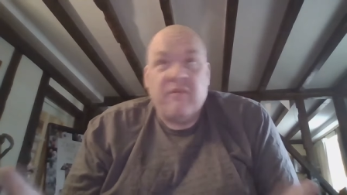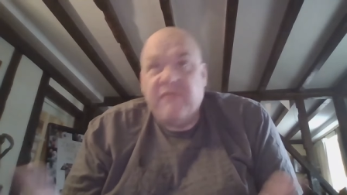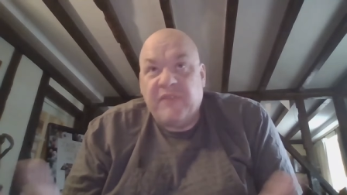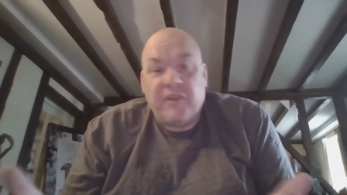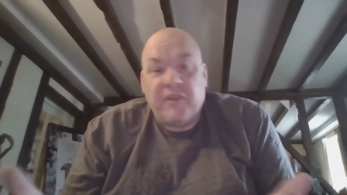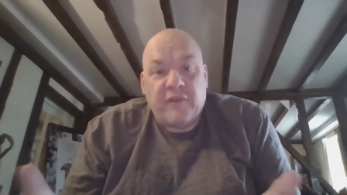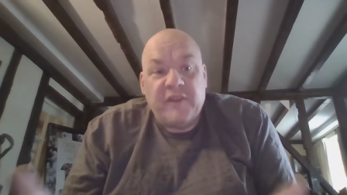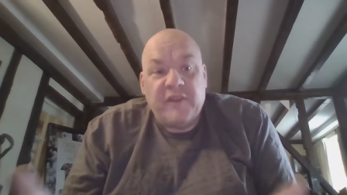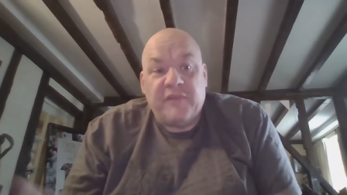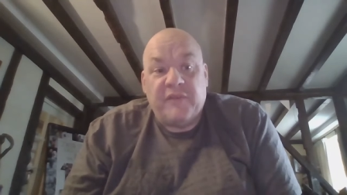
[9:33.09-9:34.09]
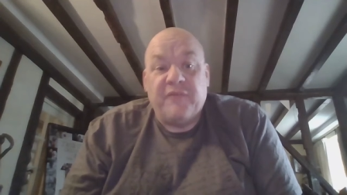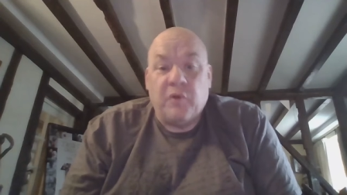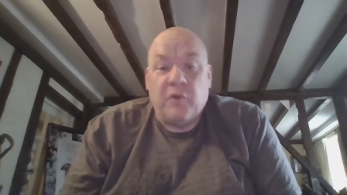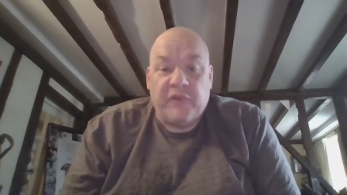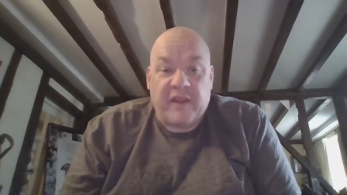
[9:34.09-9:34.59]
53s,
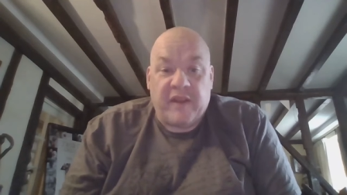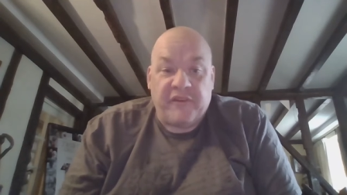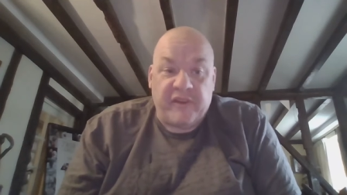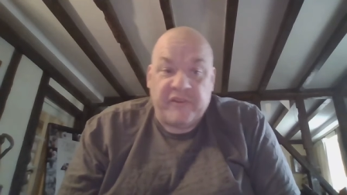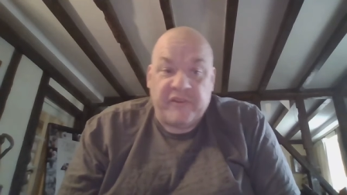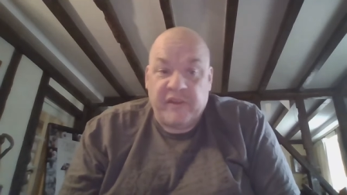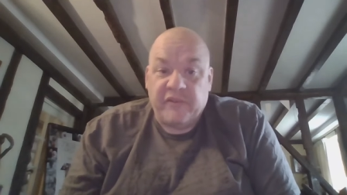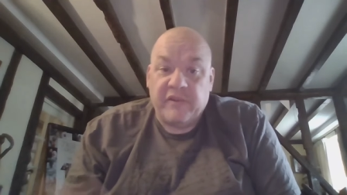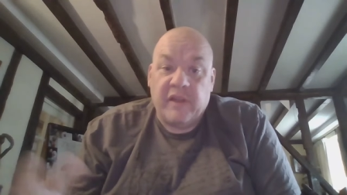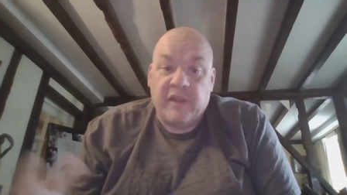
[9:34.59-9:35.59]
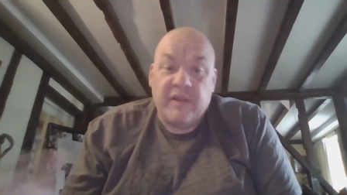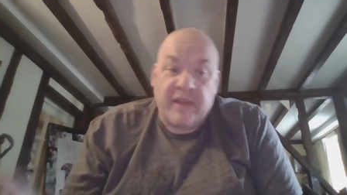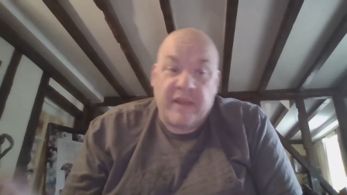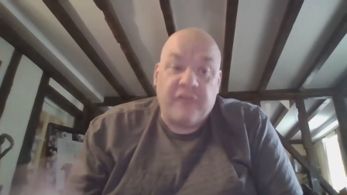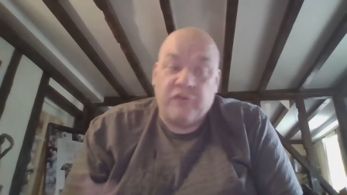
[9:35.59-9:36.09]
54s out of 60s, and
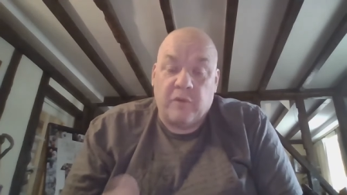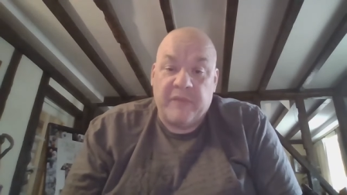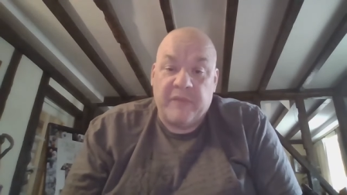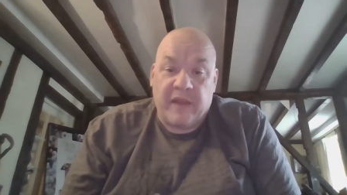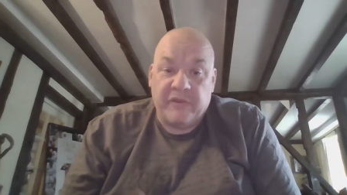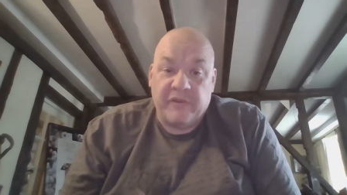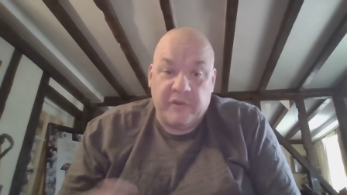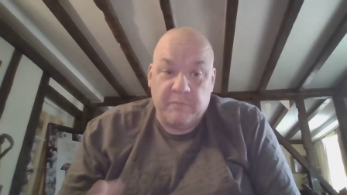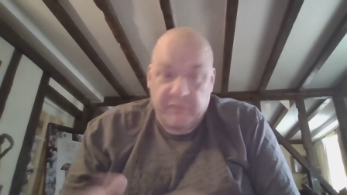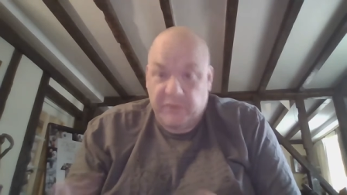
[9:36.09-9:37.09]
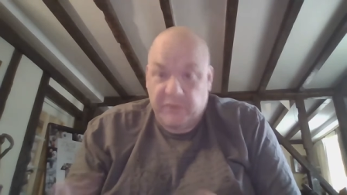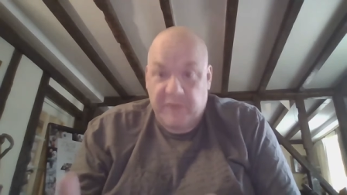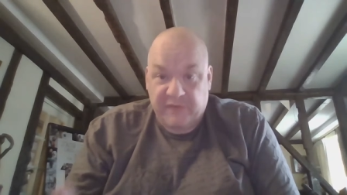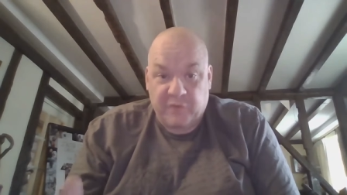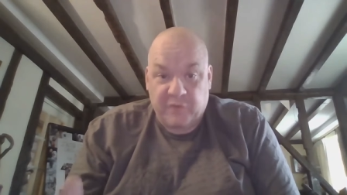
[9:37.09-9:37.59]
that's dropped down to, to
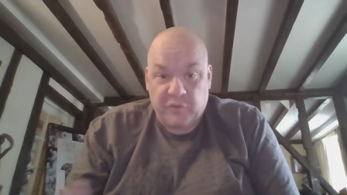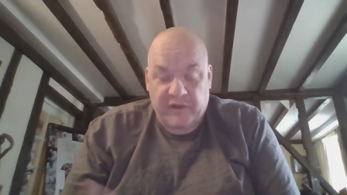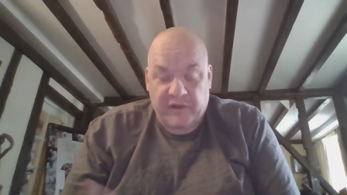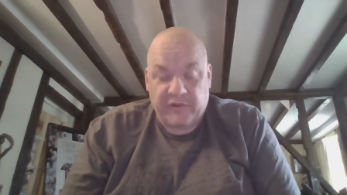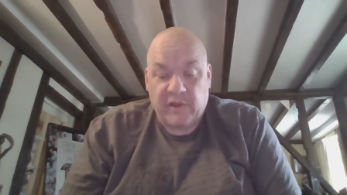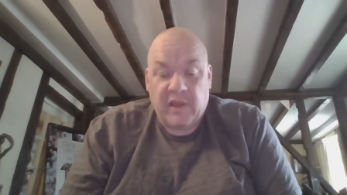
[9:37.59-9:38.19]
mid 40s.